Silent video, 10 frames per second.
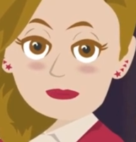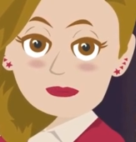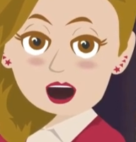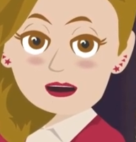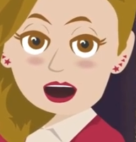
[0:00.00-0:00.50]

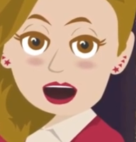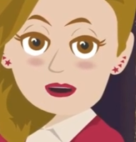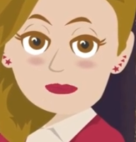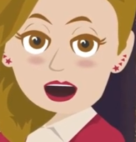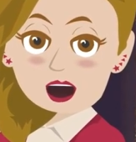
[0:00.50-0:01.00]
to
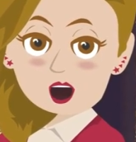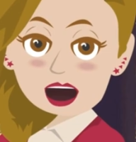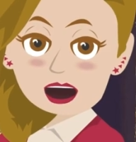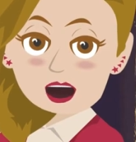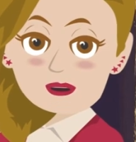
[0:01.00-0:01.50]
be in a
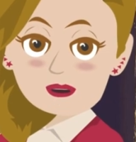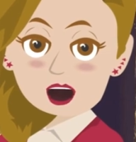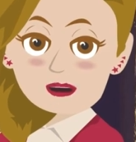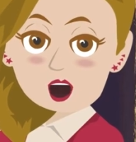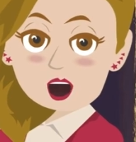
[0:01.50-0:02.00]
moment
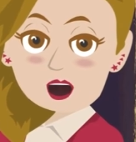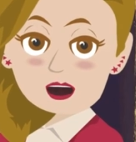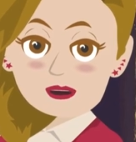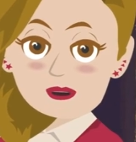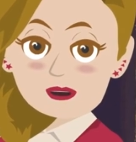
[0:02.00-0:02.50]
in
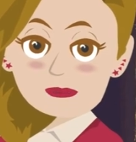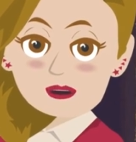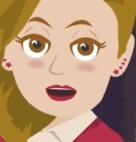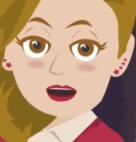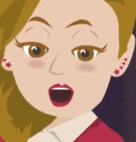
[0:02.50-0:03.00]
time,
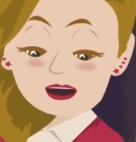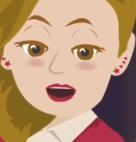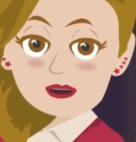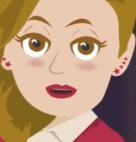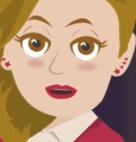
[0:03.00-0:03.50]
just a little one,